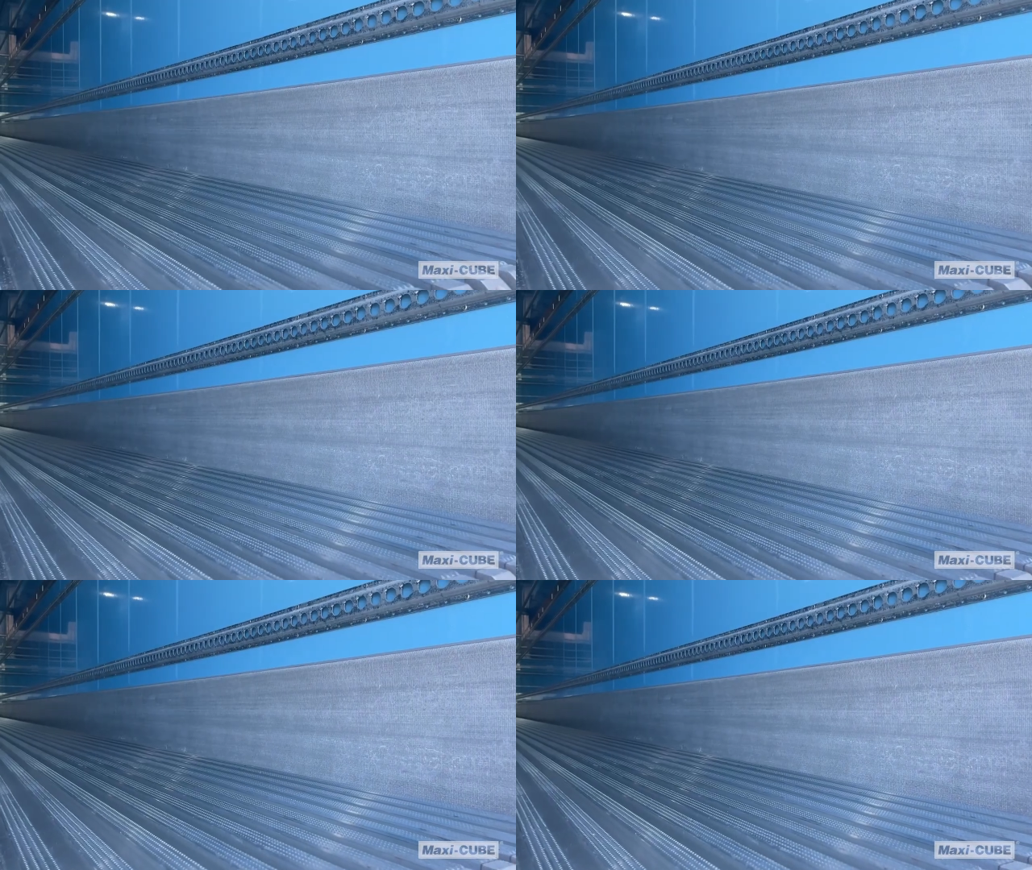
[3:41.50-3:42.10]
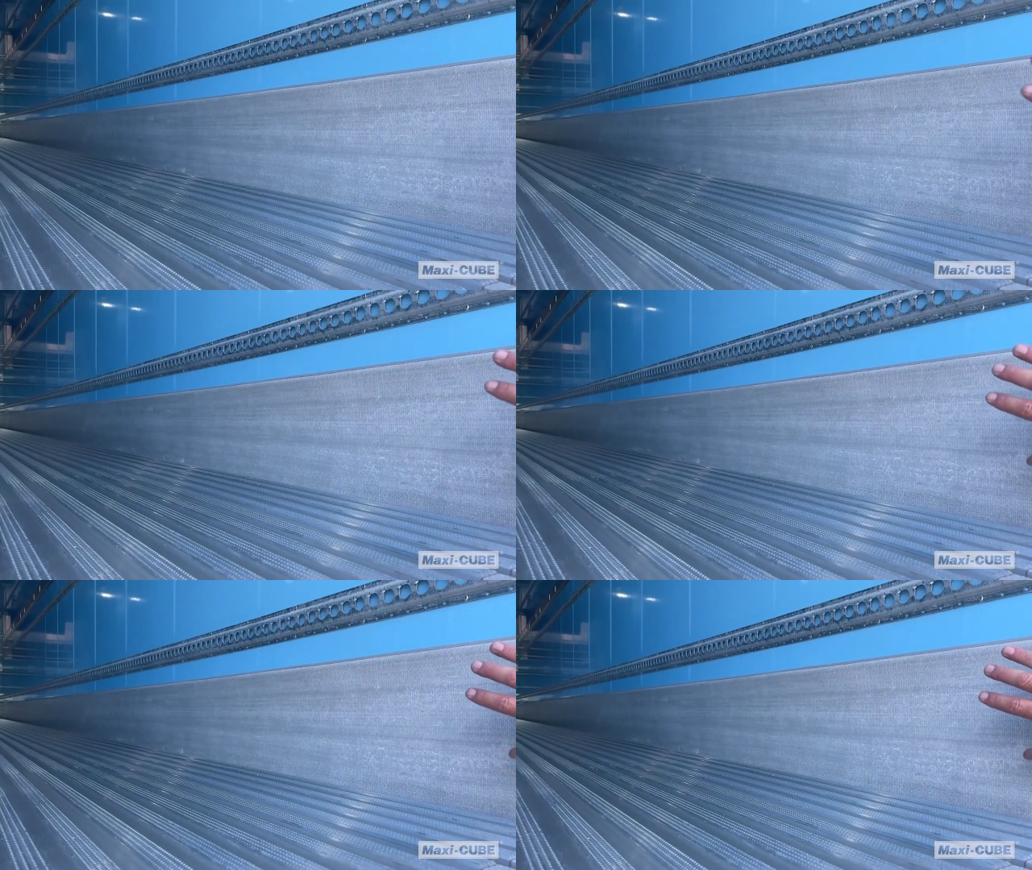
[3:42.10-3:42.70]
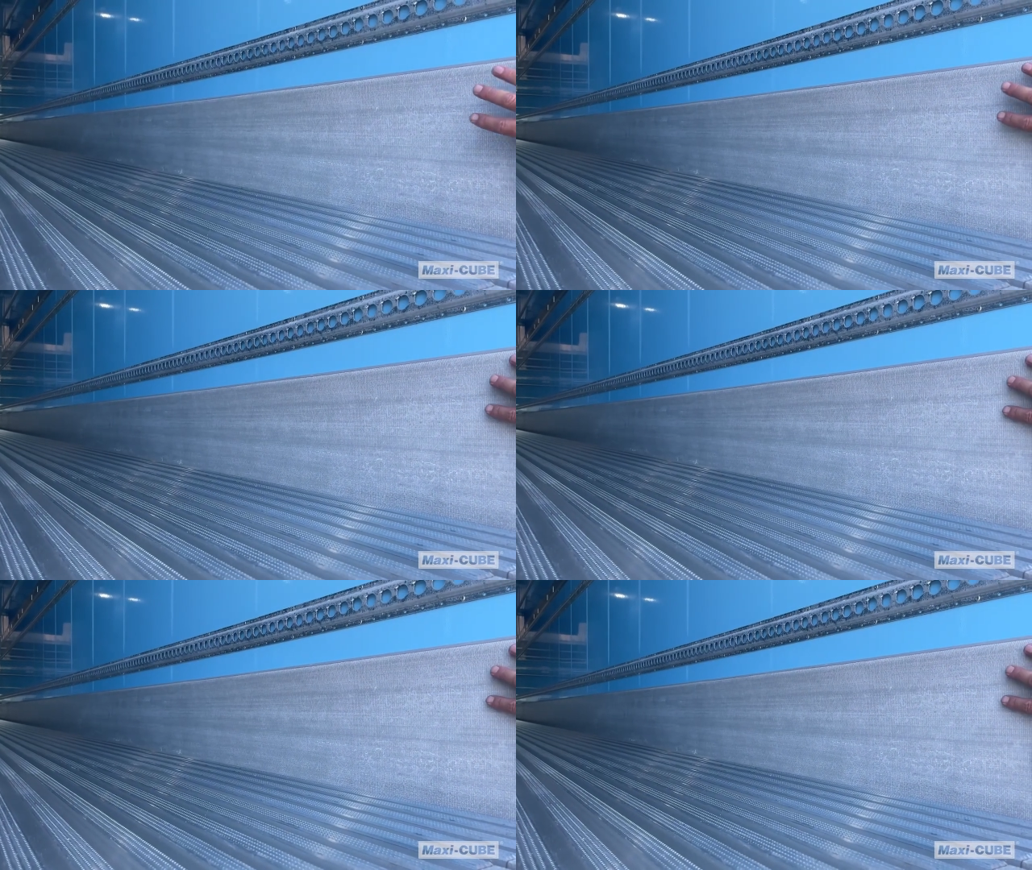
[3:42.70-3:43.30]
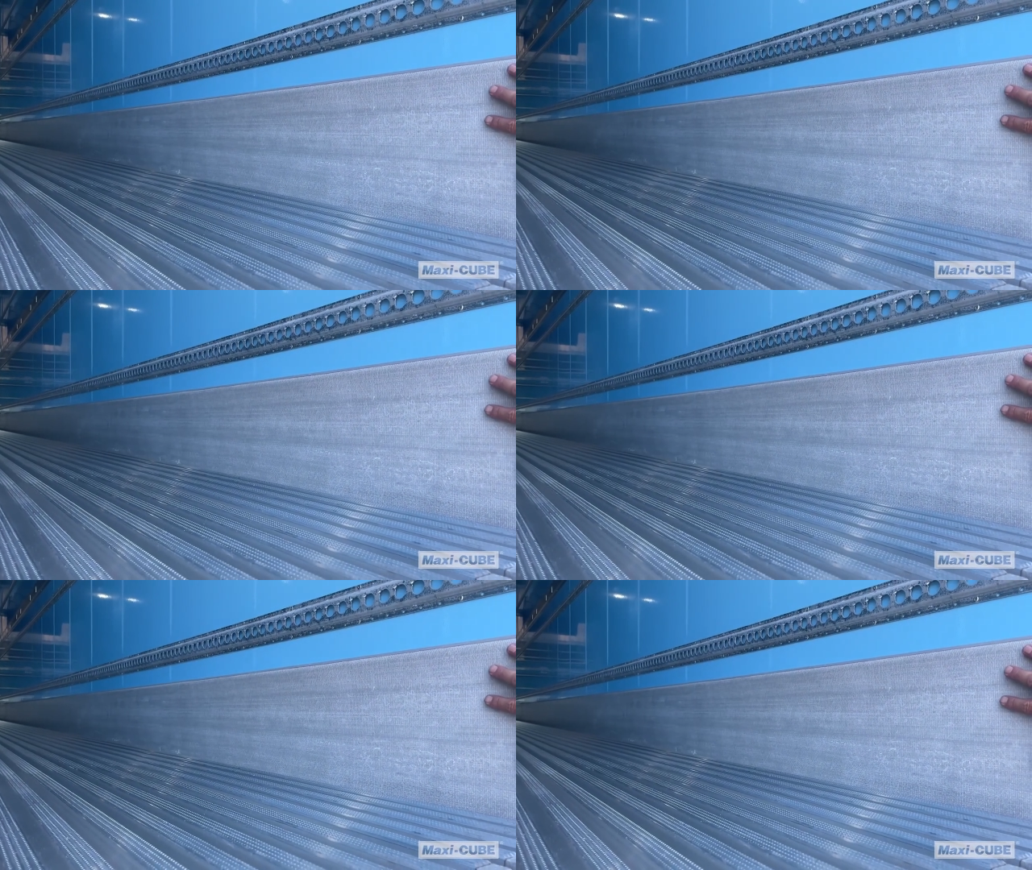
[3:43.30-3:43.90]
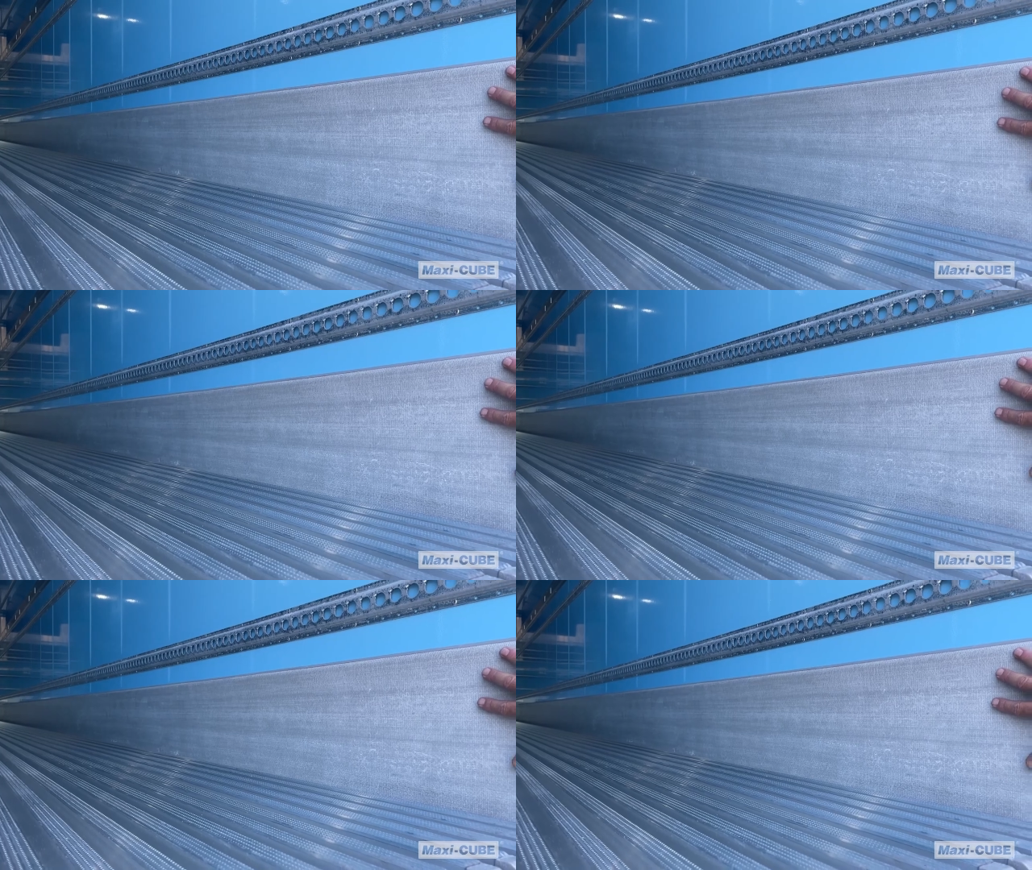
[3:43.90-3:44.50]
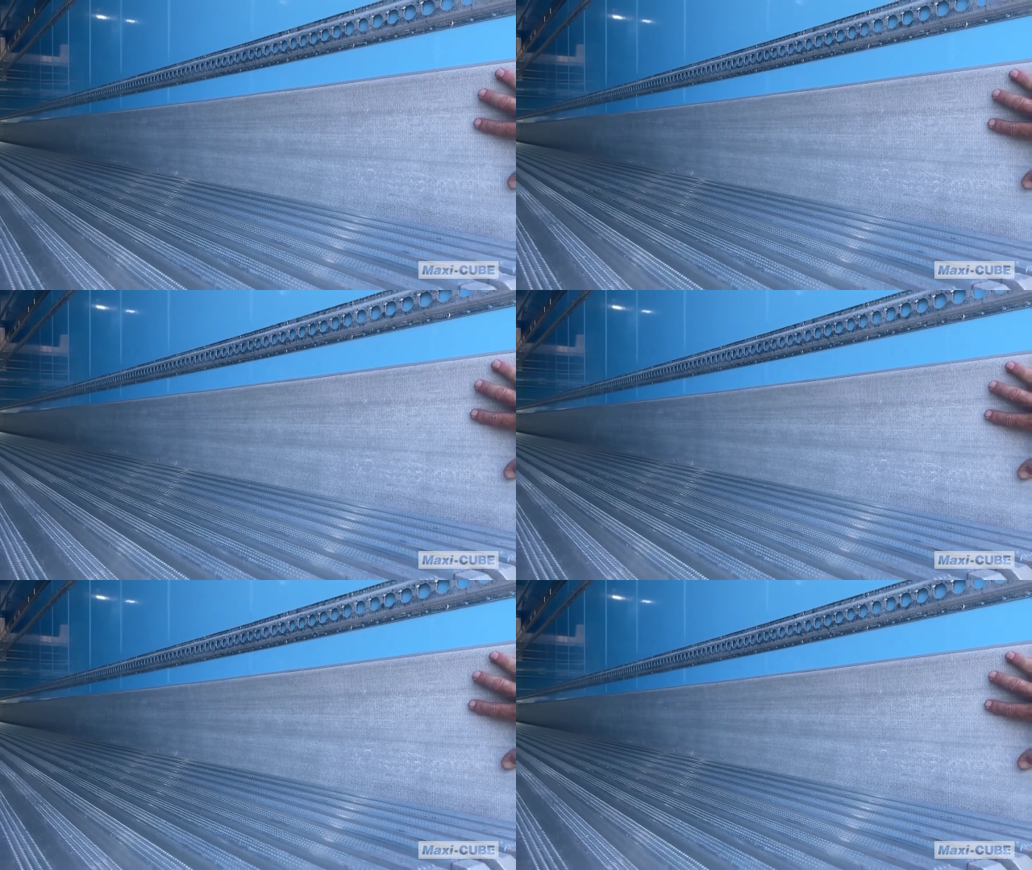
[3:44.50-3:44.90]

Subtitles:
(no speaker visible)